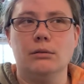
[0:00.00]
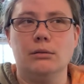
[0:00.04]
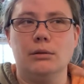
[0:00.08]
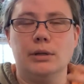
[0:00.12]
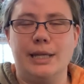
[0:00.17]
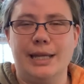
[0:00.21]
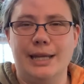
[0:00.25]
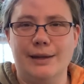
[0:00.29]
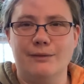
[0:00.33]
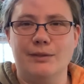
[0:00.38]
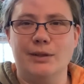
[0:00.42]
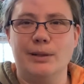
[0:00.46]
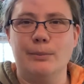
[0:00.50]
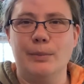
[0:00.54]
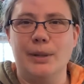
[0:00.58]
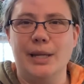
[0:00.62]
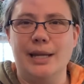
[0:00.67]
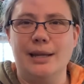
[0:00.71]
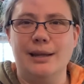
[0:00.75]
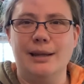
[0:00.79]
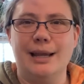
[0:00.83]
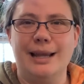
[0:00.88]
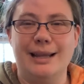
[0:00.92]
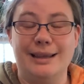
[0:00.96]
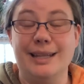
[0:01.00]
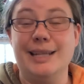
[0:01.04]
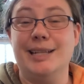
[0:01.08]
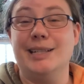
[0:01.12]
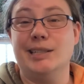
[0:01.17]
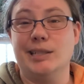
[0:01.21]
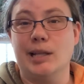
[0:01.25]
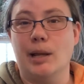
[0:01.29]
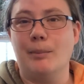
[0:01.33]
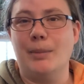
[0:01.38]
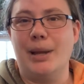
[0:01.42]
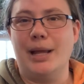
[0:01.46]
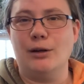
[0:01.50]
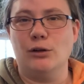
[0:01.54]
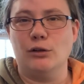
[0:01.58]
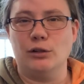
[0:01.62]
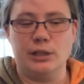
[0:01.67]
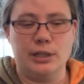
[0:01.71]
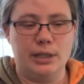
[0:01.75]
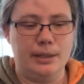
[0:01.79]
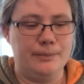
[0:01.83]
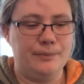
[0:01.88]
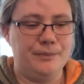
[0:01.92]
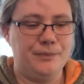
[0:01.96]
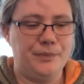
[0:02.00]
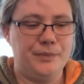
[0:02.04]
gives me at least some energy.